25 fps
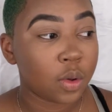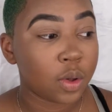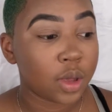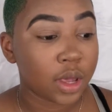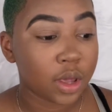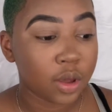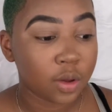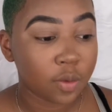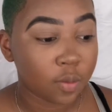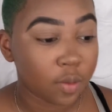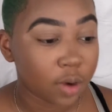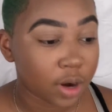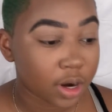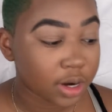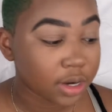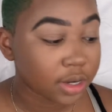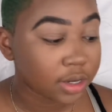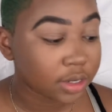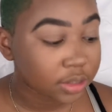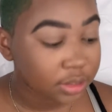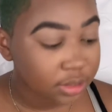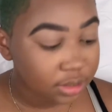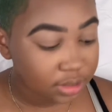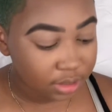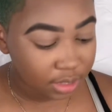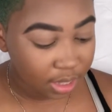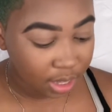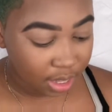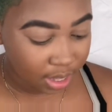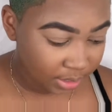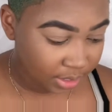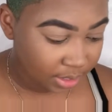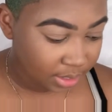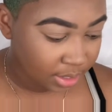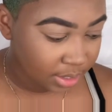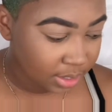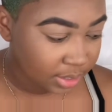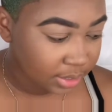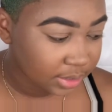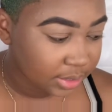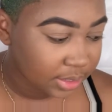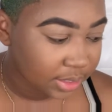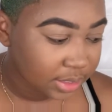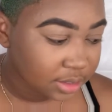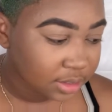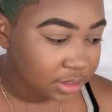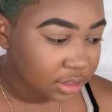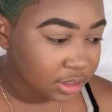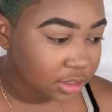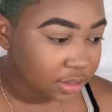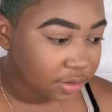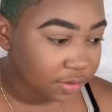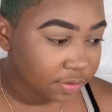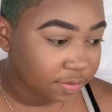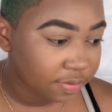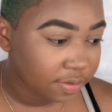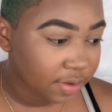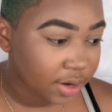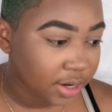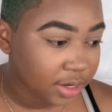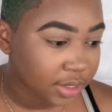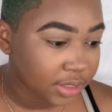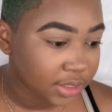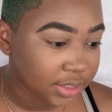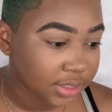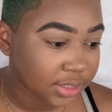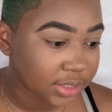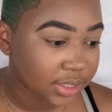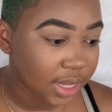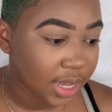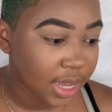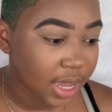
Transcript: it works. This is the first